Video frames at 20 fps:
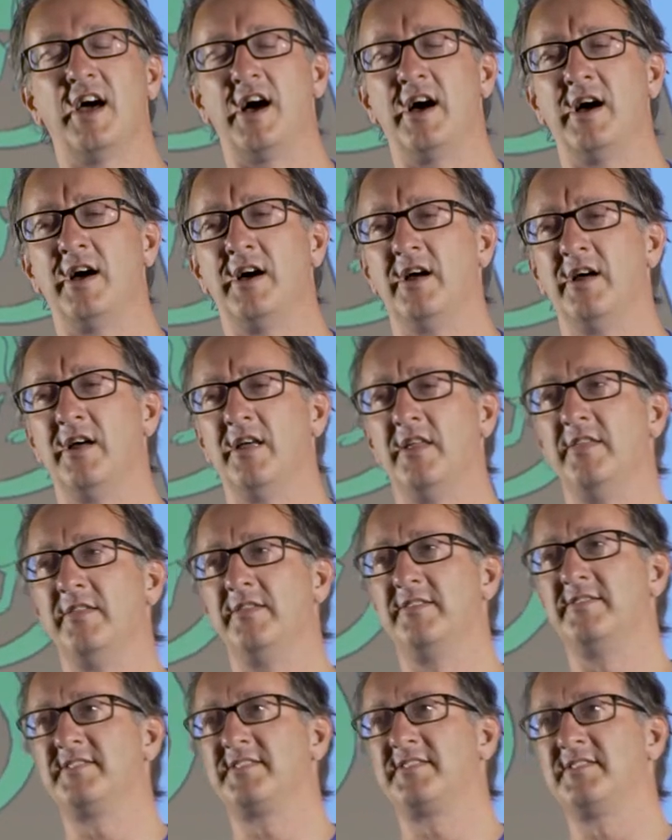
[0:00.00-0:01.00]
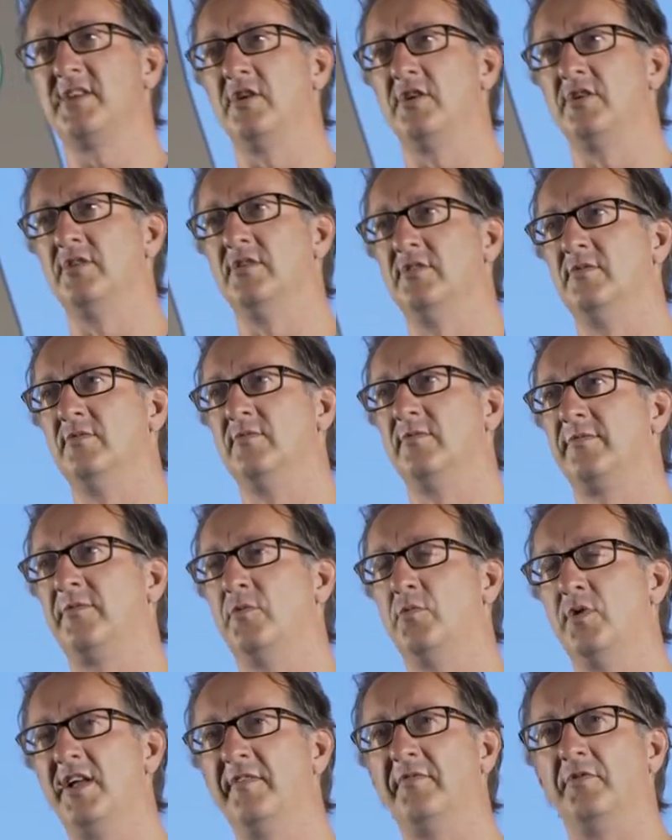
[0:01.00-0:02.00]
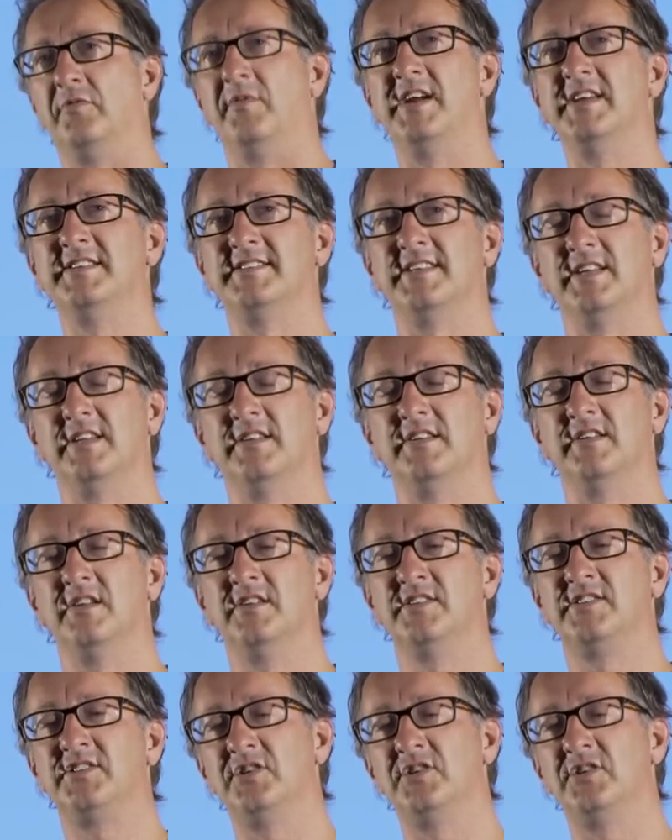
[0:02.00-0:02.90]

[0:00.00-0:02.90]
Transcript: Uh, so for whatever reason,